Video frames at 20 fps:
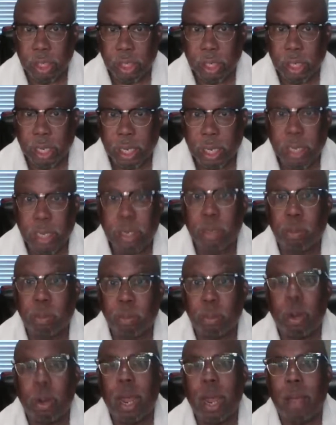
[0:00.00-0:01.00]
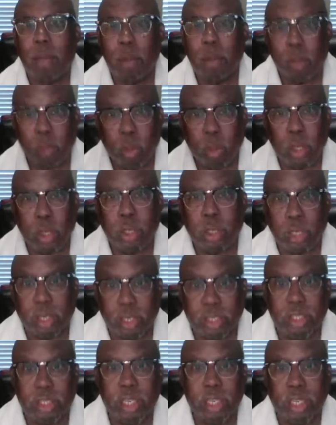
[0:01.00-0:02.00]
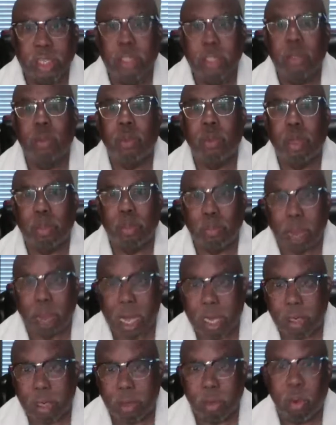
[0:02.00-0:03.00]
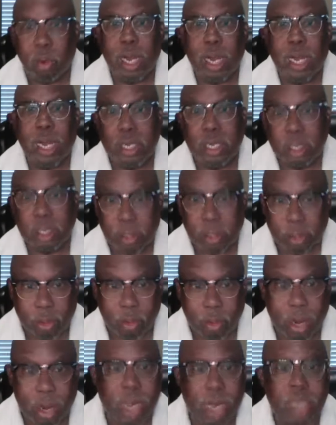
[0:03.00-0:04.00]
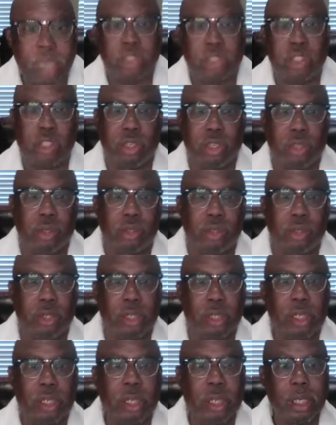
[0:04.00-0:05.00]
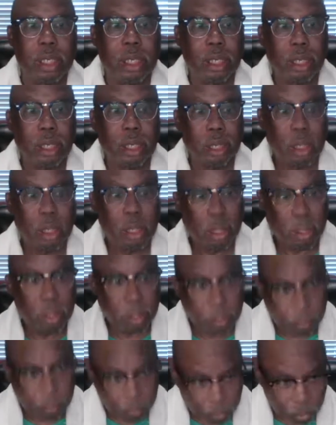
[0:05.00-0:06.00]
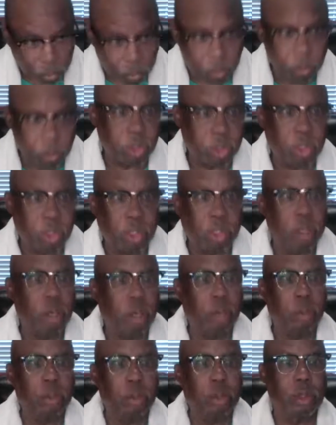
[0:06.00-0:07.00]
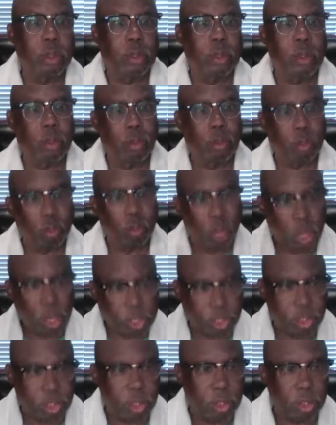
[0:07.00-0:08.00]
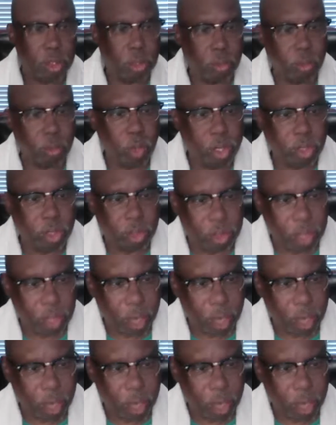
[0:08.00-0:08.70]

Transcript: And it probably will continue when my great grandchildren just uh, reach a, uh, reach the